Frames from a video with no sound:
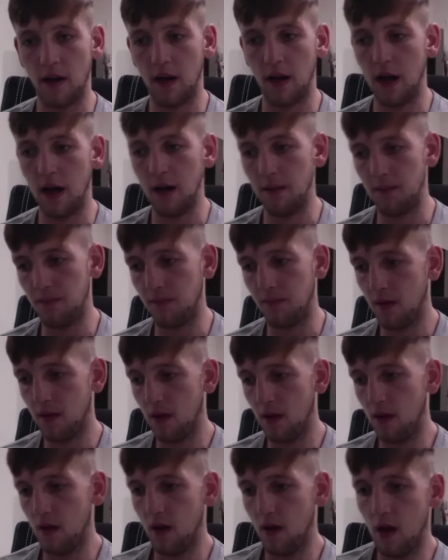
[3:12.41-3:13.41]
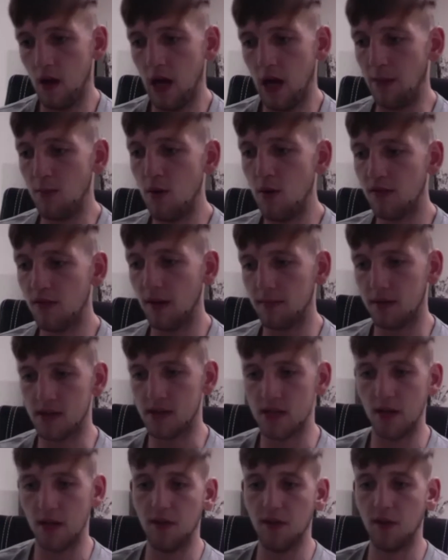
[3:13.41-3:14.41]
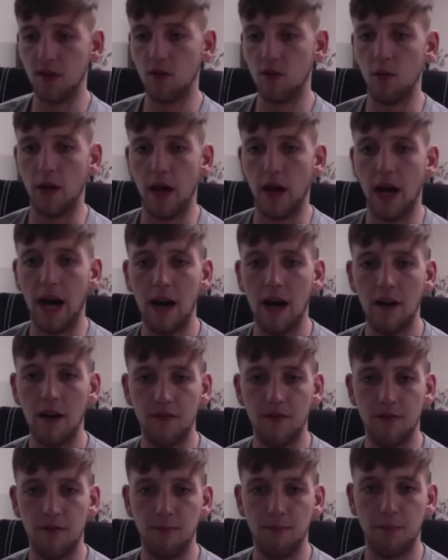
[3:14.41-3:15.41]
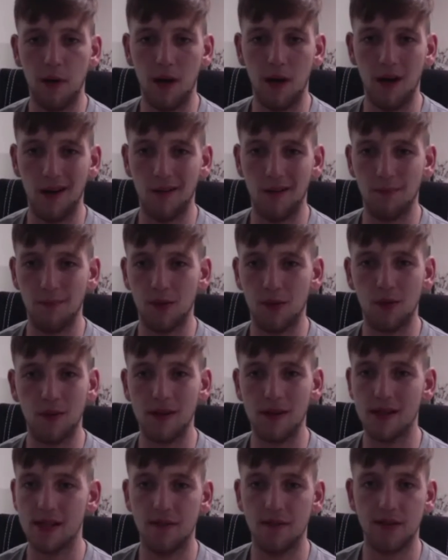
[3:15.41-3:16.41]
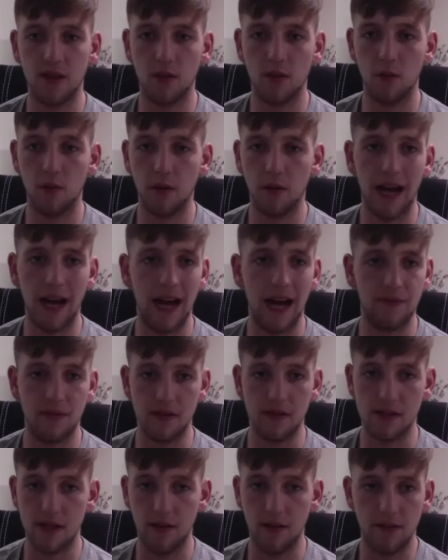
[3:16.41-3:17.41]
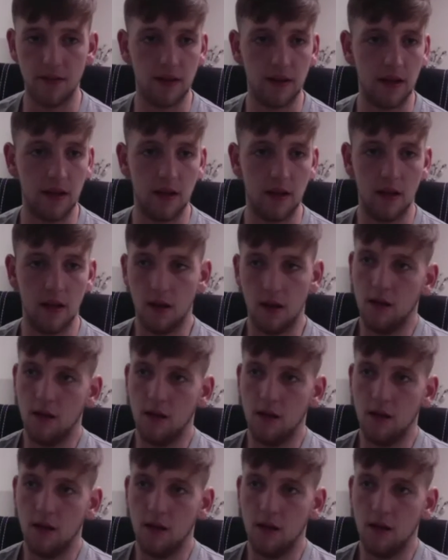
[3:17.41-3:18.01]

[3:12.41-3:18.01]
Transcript: I moved up to 72.5, but between 72.5 and 70,